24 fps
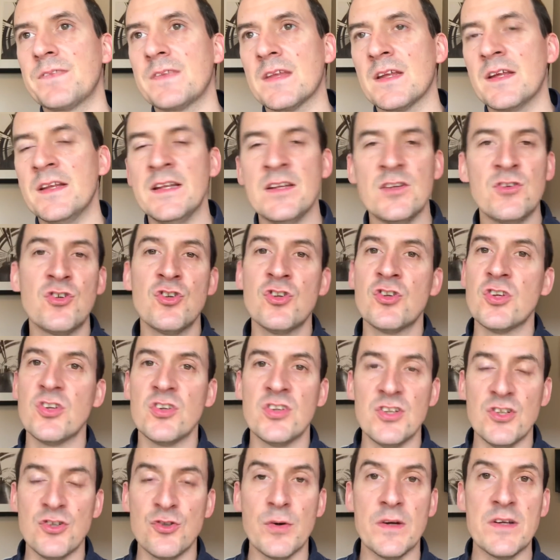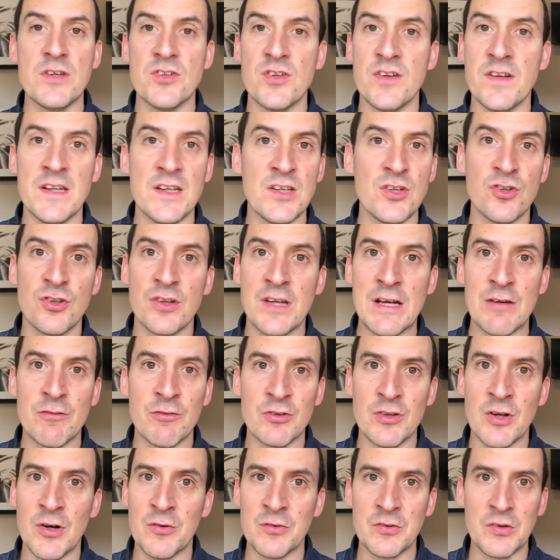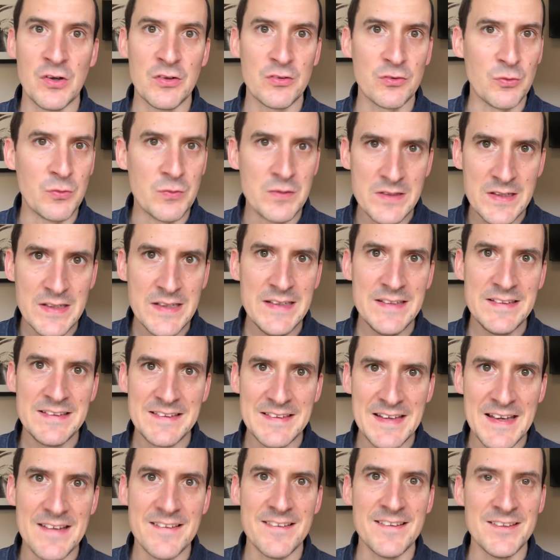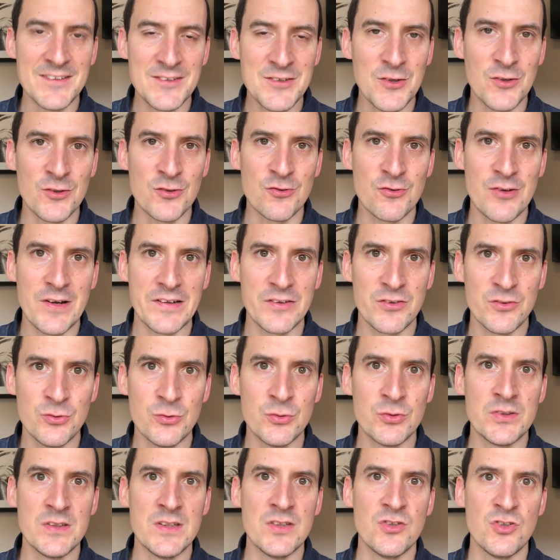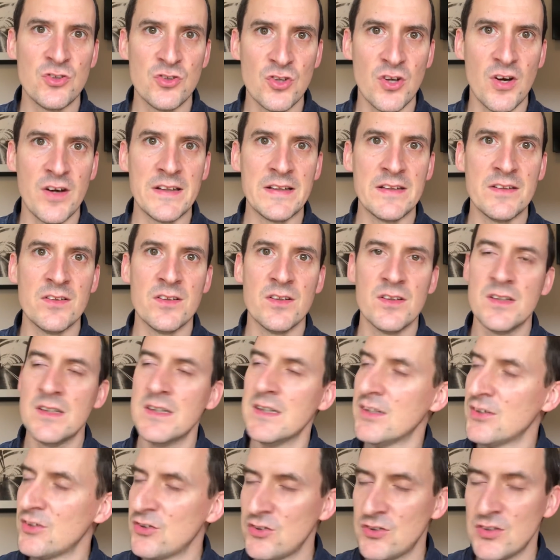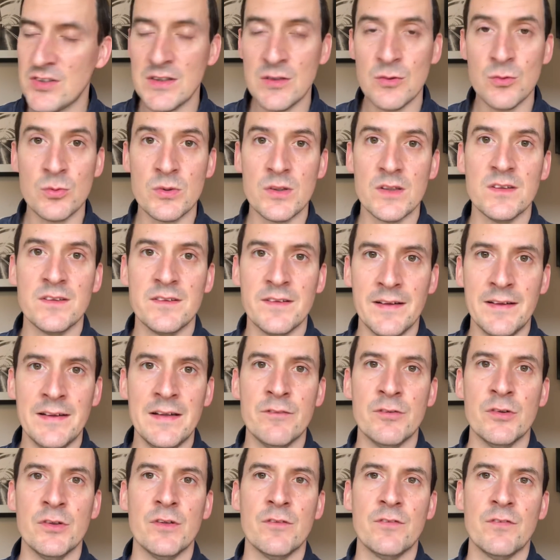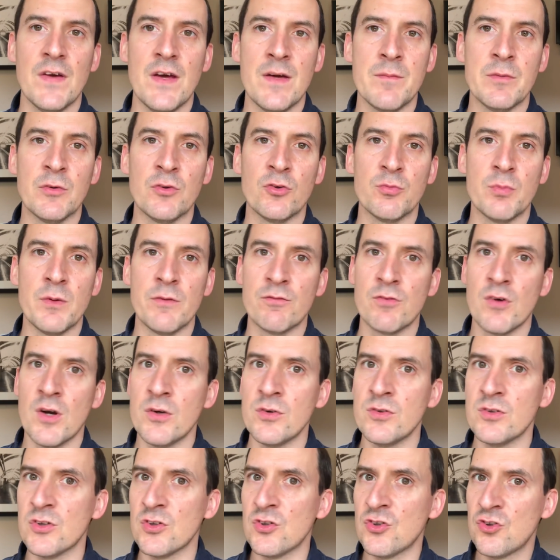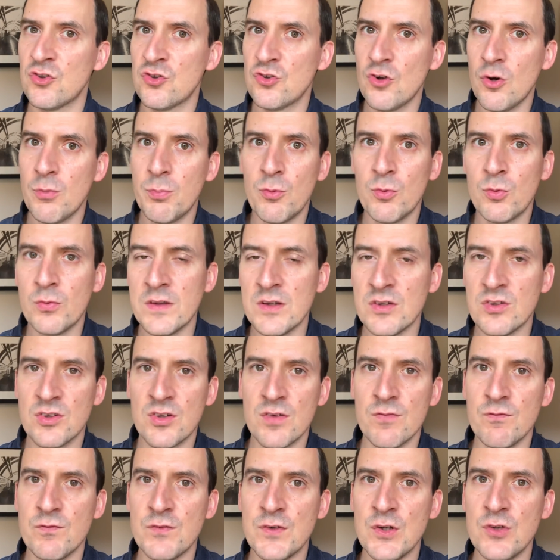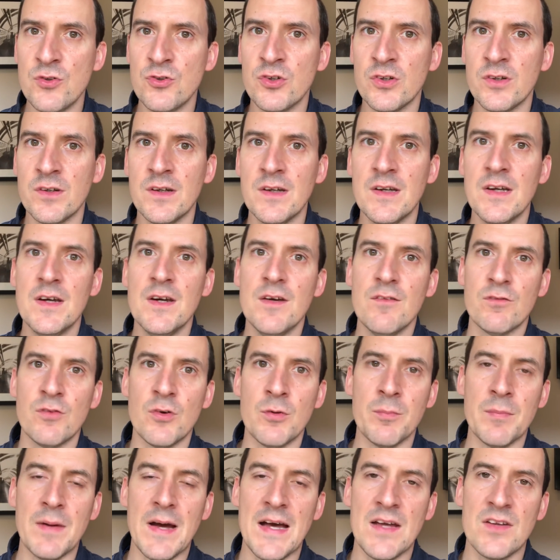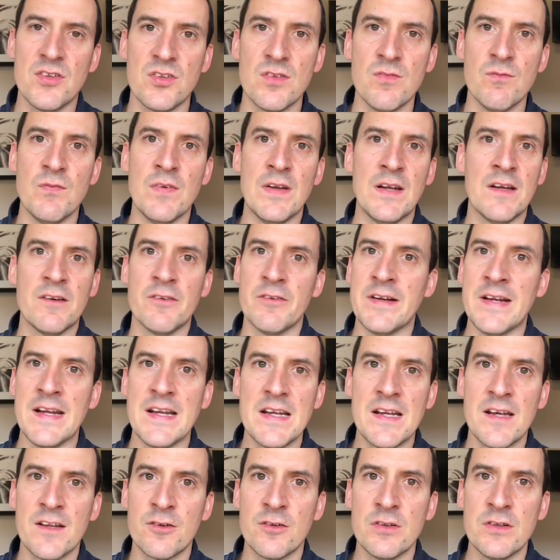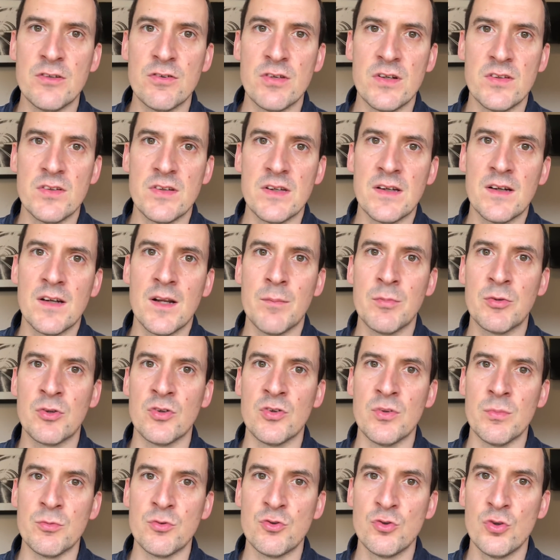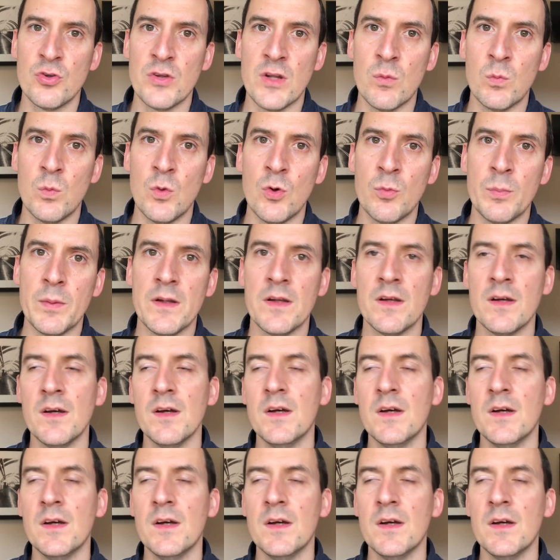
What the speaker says: It's just a situation that needs to get resolved. Arsenal need to get this contract sorted, signed, sealed, delivered for Emile Smith Rowe to stop all this confusion from Aston Villa and any other interested clubs, because I'm sure there will be